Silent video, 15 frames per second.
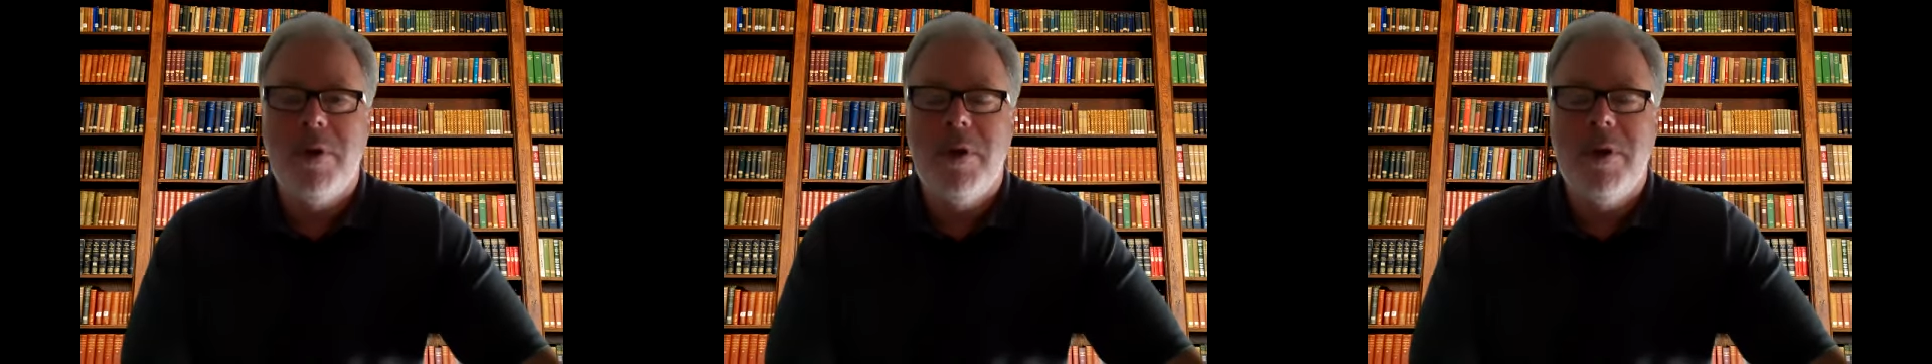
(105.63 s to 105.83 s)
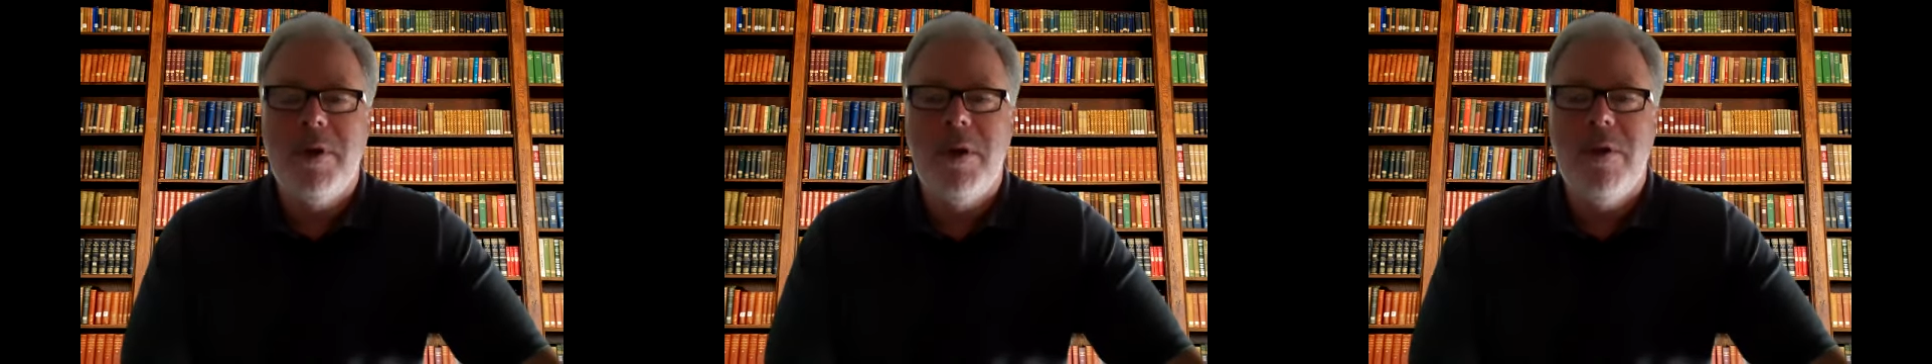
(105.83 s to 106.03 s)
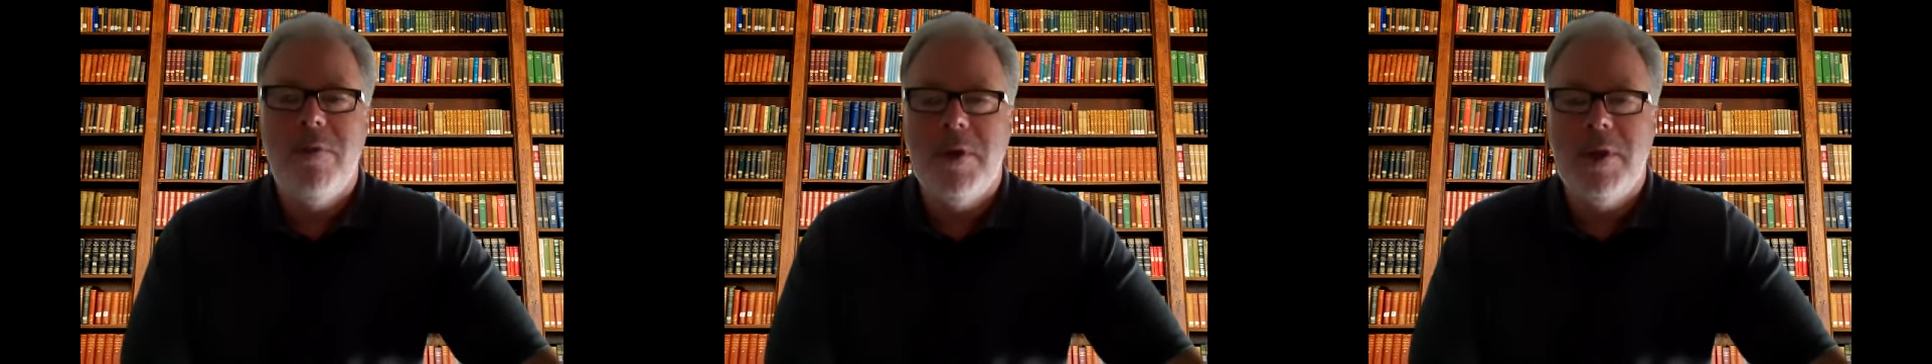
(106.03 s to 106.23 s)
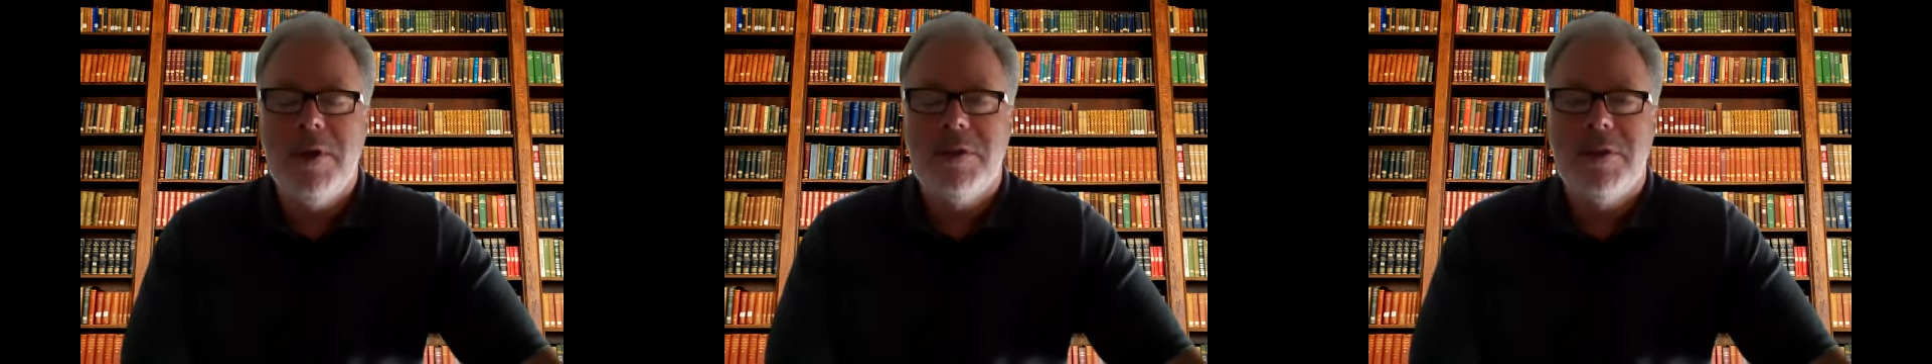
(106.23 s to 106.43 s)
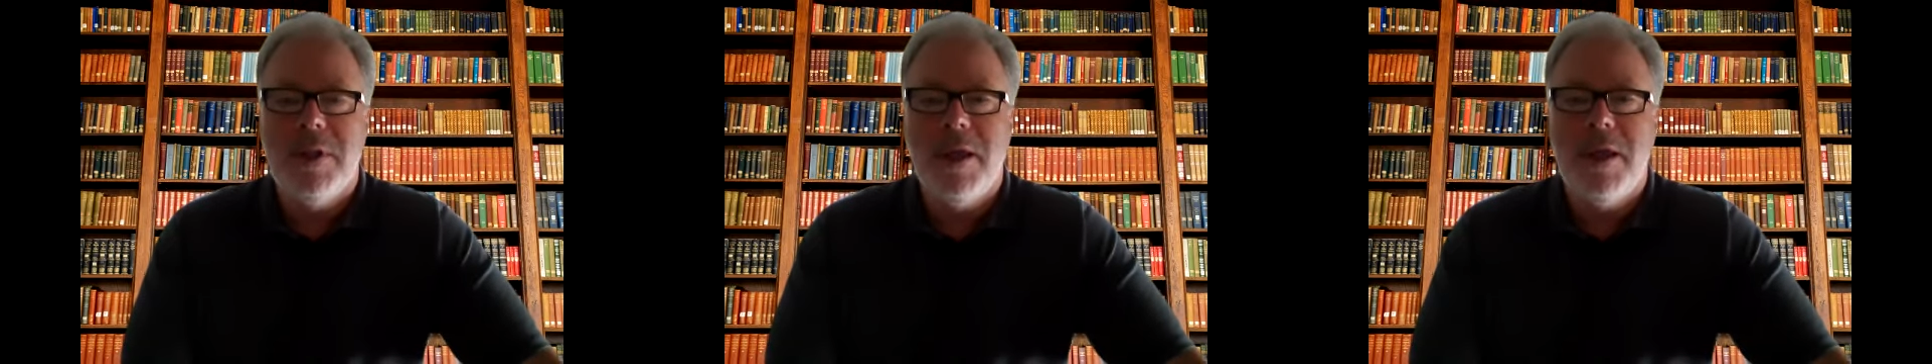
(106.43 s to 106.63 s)
to do
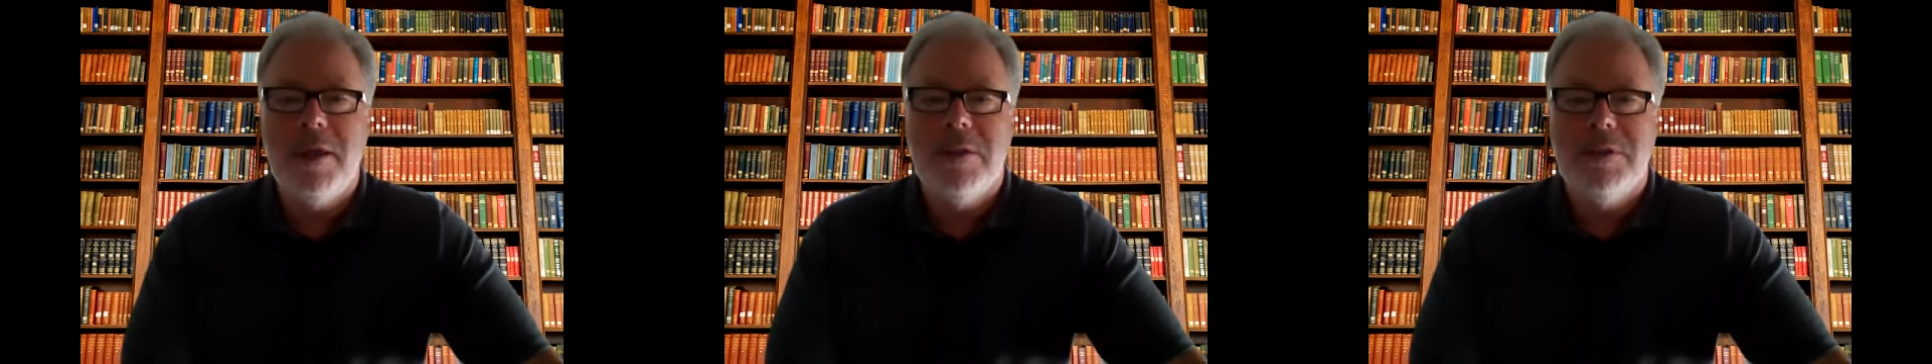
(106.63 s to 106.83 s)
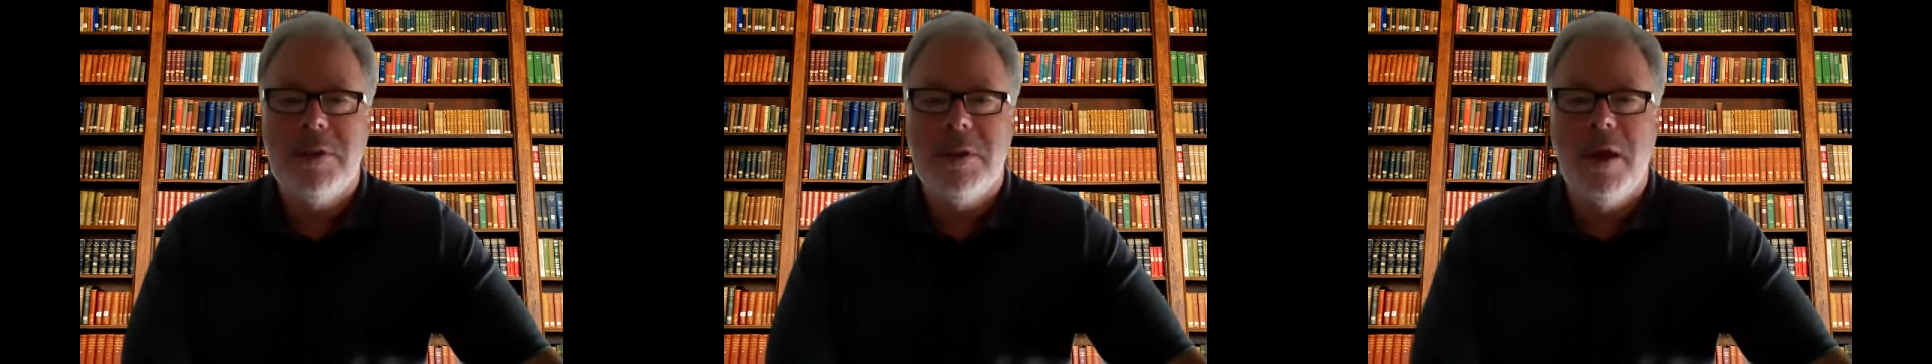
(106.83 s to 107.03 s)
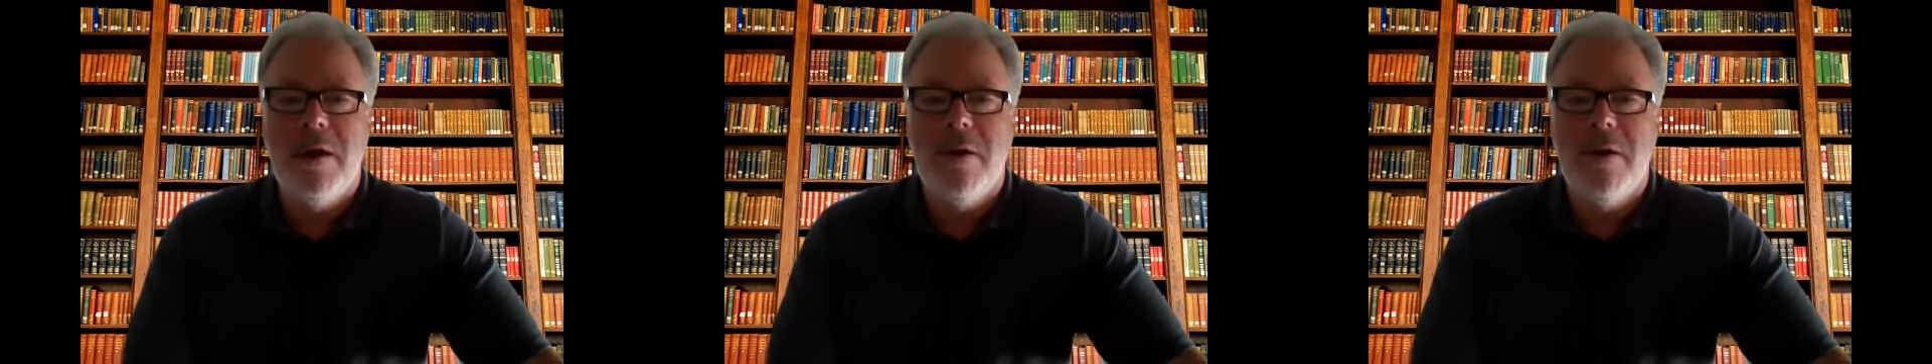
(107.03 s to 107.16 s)
these things.